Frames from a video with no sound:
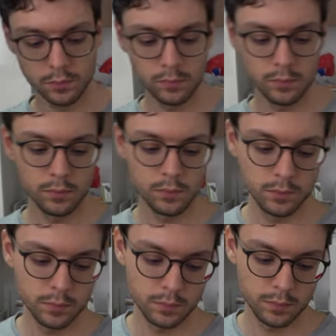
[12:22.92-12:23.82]

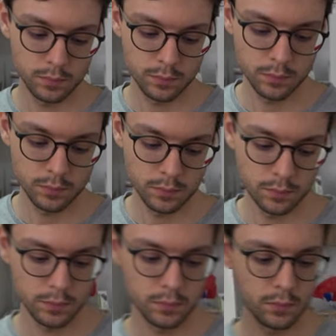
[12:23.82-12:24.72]

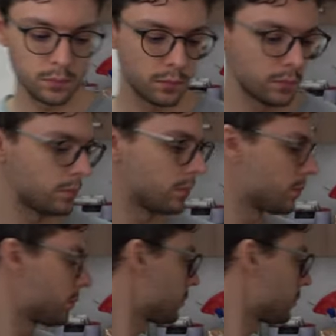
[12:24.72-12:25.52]
No words are spoken by the person on screen.